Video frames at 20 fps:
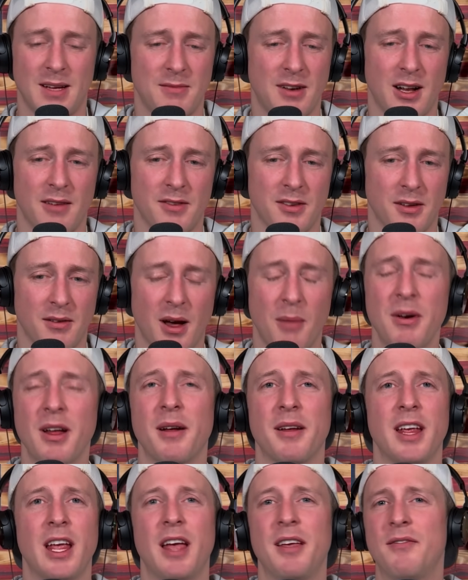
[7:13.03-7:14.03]
I'm not
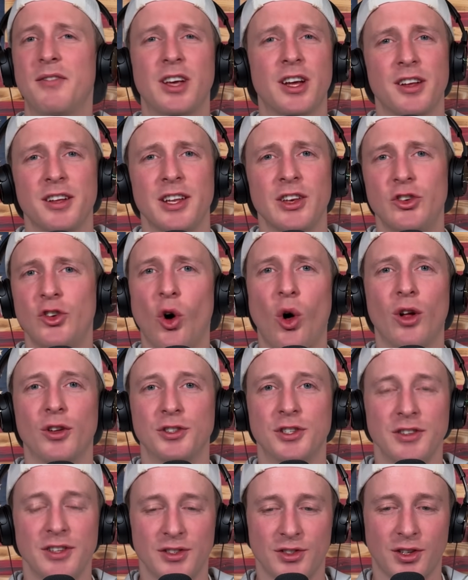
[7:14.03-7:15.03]
even gonna
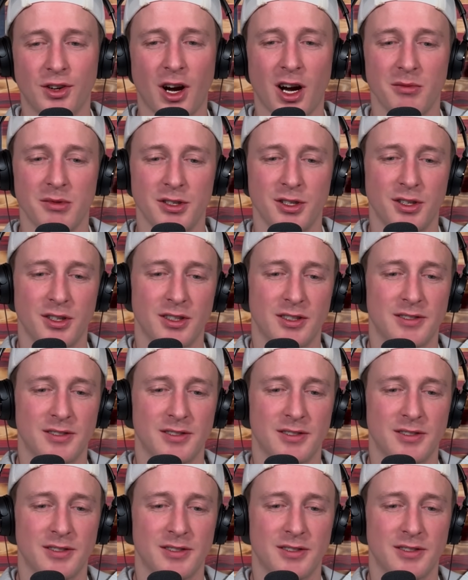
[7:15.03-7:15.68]
indulge in this garbage.